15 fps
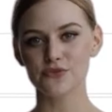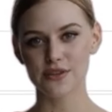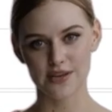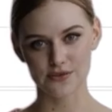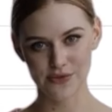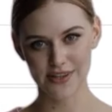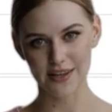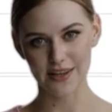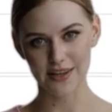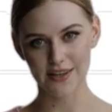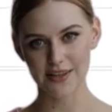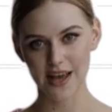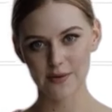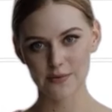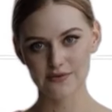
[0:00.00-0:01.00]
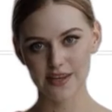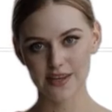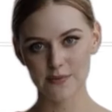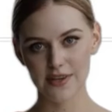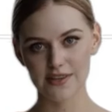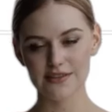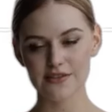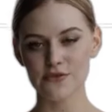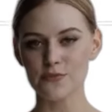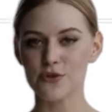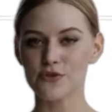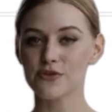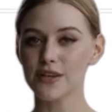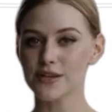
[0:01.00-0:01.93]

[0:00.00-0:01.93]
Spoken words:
a stylish and practical option